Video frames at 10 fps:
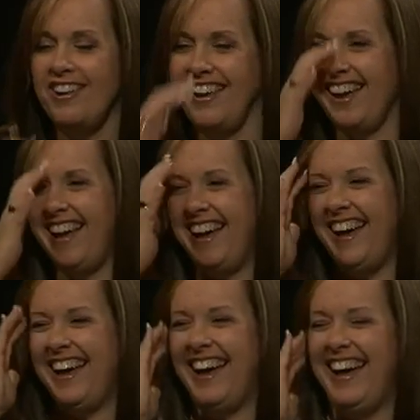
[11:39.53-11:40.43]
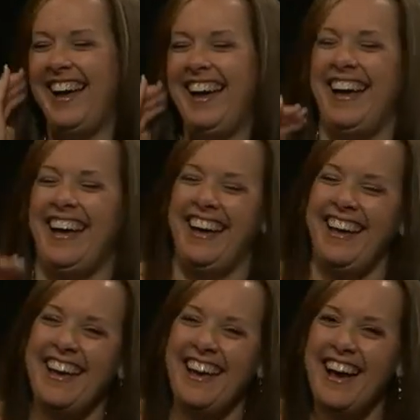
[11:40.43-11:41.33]
But
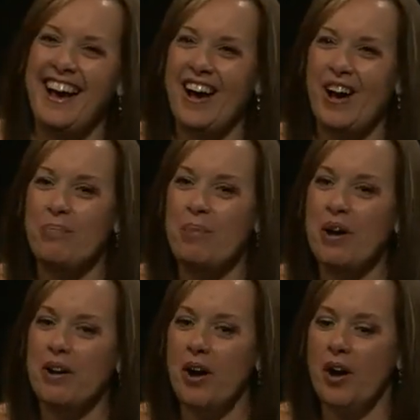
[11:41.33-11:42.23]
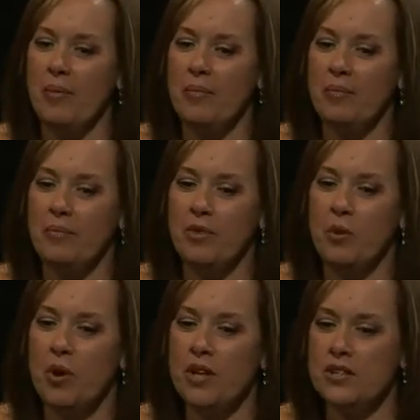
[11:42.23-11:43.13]
the
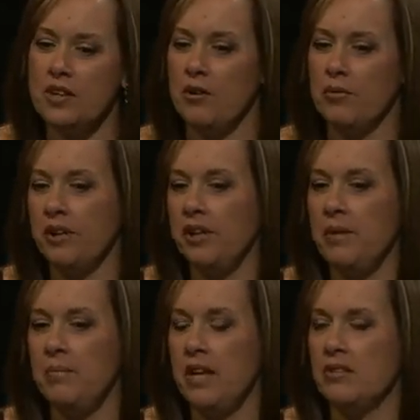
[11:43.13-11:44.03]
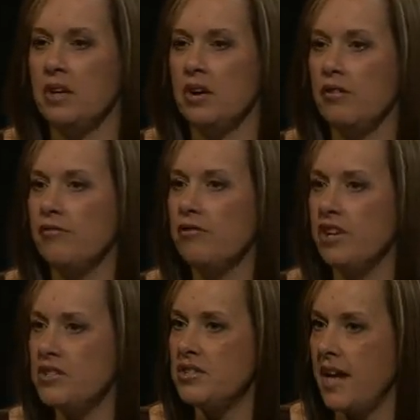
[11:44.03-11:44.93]
ones that are really amazing are
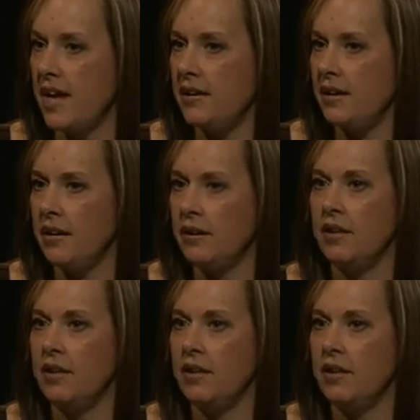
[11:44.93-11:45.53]
freestanding,